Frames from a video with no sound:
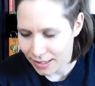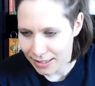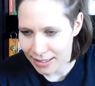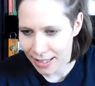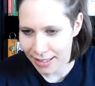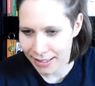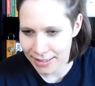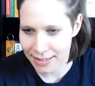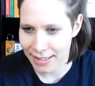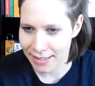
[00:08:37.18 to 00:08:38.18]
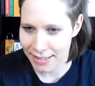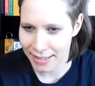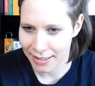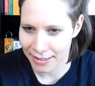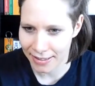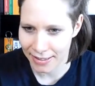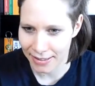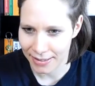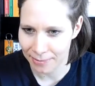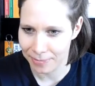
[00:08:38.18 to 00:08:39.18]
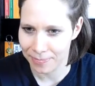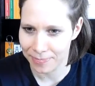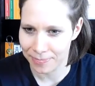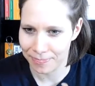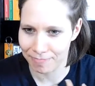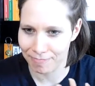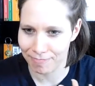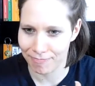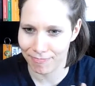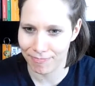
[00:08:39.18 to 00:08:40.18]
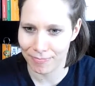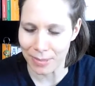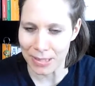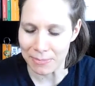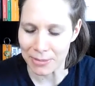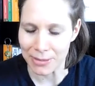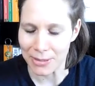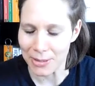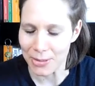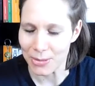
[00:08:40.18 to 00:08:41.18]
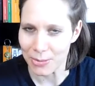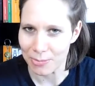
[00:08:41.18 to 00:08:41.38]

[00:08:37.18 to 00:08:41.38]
It's like it's like the the people who,